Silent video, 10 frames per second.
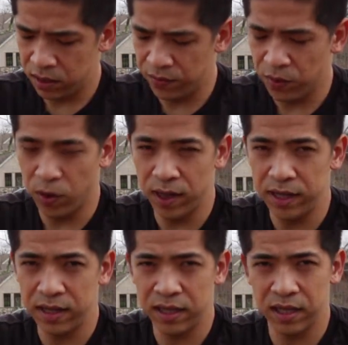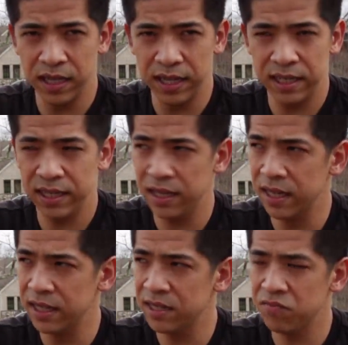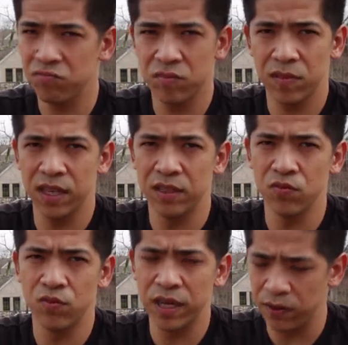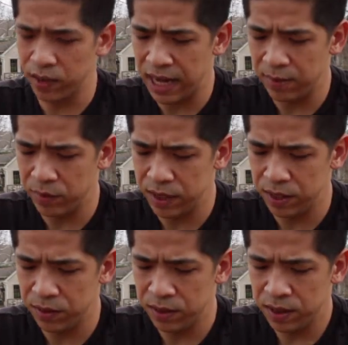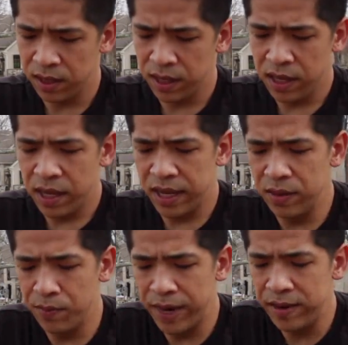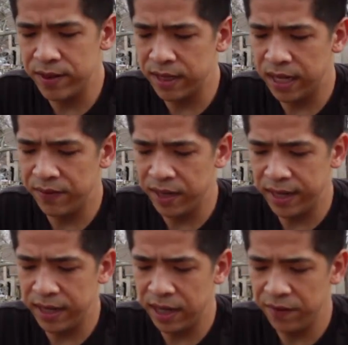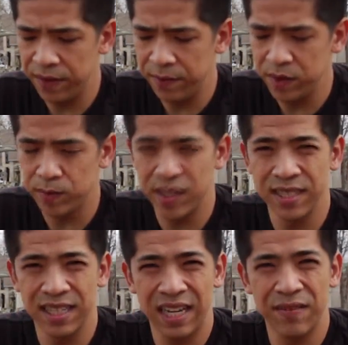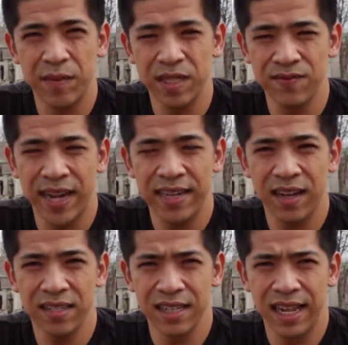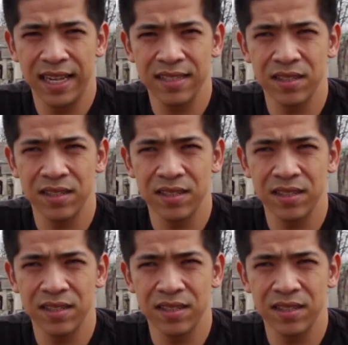Go forward, click, and it's really reliable too. And the main reason I have a Nikon FM is because I have a bunch of Nikon glass,